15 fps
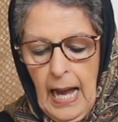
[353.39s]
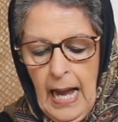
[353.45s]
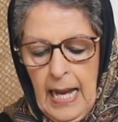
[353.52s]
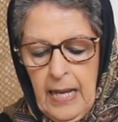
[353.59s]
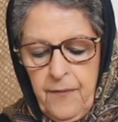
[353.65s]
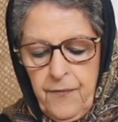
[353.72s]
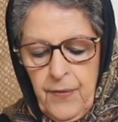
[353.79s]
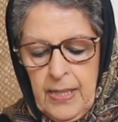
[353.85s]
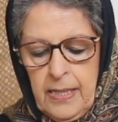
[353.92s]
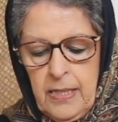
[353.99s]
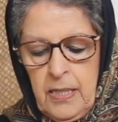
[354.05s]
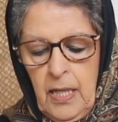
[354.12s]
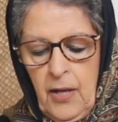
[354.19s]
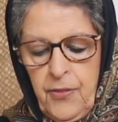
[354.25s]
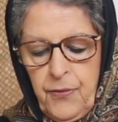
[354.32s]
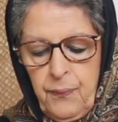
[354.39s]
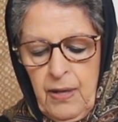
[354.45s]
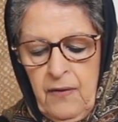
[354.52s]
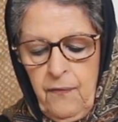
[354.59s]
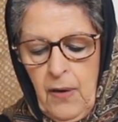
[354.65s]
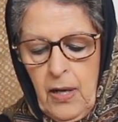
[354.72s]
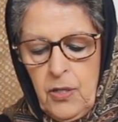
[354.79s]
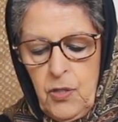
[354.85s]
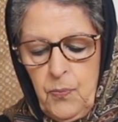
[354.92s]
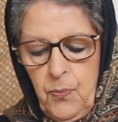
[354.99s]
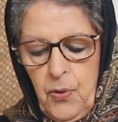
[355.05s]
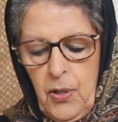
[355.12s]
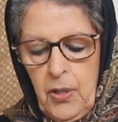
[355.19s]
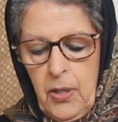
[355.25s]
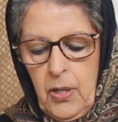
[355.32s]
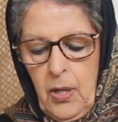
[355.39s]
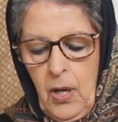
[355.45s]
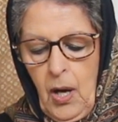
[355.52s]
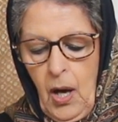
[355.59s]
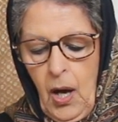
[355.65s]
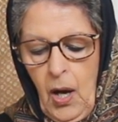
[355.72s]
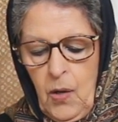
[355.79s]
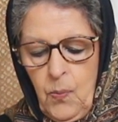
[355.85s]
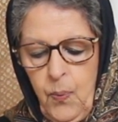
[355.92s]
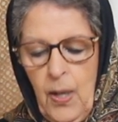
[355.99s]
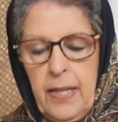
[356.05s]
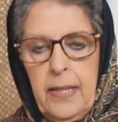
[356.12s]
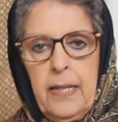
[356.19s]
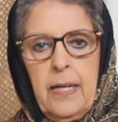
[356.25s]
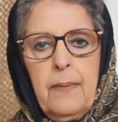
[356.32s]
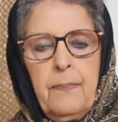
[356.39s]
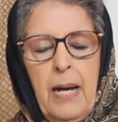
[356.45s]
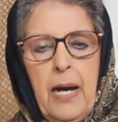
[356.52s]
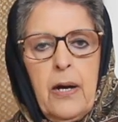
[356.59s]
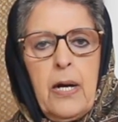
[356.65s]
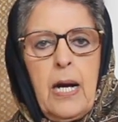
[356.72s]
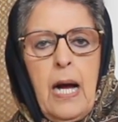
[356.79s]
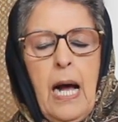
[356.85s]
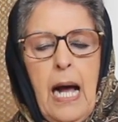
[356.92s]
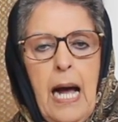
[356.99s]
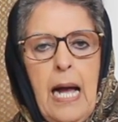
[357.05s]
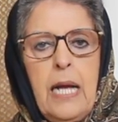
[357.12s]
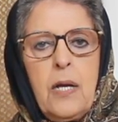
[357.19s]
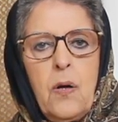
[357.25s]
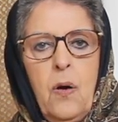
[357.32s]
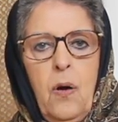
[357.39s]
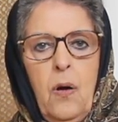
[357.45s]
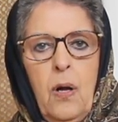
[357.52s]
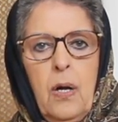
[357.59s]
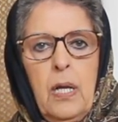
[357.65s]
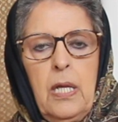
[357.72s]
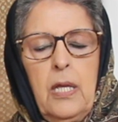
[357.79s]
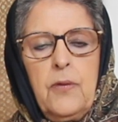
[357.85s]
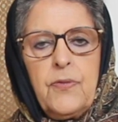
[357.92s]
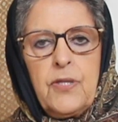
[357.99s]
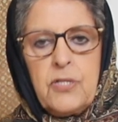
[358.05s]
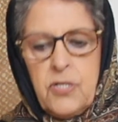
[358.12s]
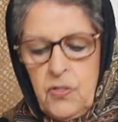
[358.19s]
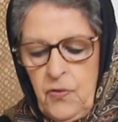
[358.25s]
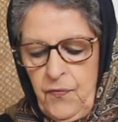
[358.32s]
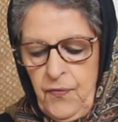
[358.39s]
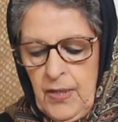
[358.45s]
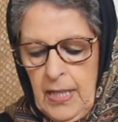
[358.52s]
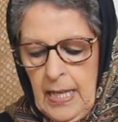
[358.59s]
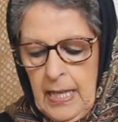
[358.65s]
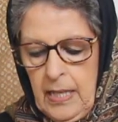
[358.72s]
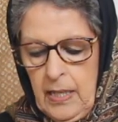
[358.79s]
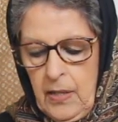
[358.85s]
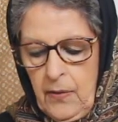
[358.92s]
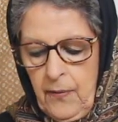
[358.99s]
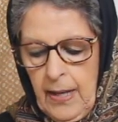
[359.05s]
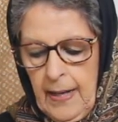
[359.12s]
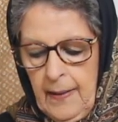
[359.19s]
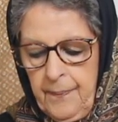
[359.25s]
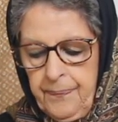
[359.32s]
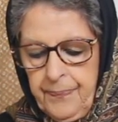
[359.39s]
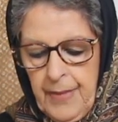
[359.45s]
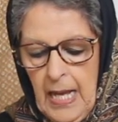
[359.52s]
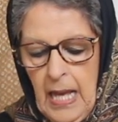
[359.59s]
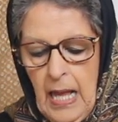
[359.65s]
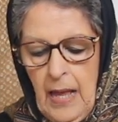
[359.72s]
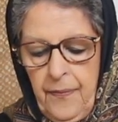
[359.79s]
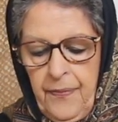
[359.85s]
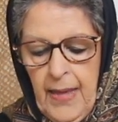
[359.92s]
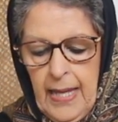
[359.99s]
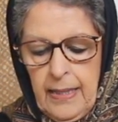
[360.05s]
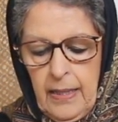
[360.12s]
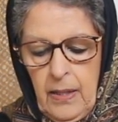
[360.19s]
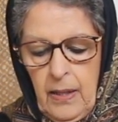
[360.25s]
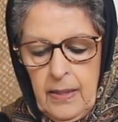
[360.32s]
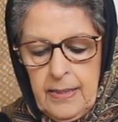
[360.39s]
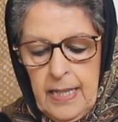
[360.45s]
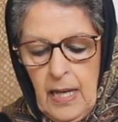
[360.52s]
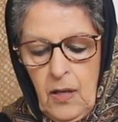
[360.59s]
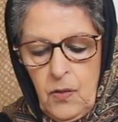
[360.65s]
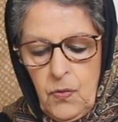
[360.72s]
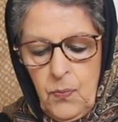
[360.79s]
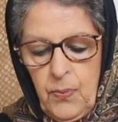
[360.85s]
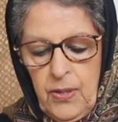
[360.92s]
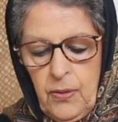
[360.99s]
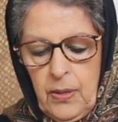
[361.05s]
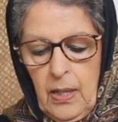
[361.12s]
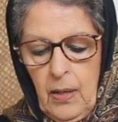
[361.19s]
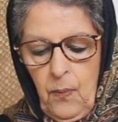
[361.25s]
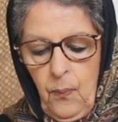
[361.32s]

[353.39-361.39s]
I have written a 3-volume work on what in America I call the Sufi Enneagram, that dealt with